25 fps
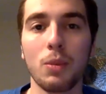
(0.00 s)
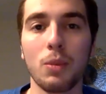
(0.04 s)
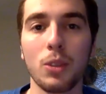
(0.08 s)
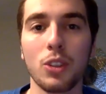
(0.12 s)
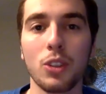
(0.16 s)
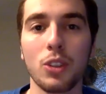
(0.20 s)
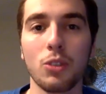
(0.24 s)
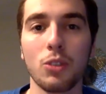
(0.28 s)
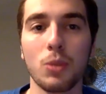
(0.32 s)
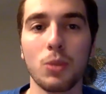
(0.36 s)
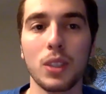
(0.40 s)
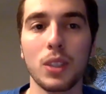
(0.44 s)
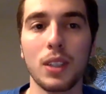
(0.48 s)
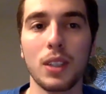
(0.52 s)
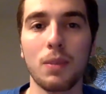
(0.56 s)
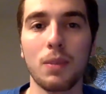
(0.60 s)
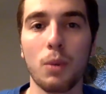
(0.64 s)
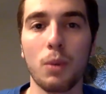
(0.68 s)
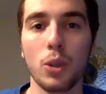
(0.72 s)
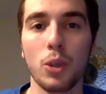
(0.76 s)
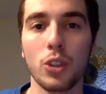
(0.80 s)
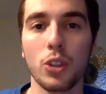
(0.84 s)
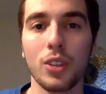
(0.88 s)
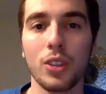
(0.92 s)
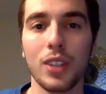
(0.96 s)
which is really
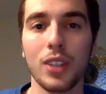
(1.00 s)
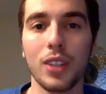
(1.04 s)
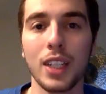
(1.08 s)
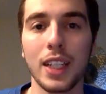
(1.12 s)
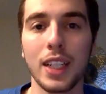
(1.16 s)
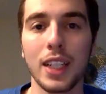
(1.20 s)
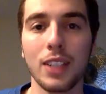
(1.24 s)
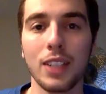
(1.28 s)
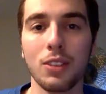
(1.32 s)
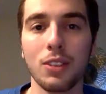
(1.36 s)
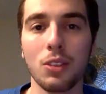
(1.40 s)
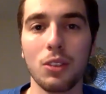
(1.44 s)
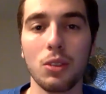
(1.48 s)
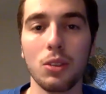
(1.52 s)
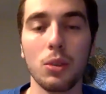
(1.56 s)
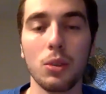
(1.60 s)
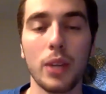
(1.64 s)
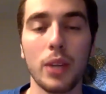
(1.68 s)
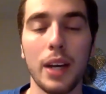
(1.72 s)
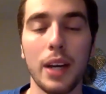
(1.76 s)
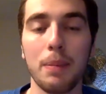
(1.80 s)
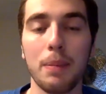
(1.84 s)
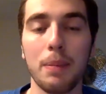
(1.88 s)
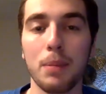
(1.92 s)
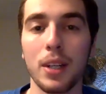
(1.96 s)
unfortunate that he has to do that.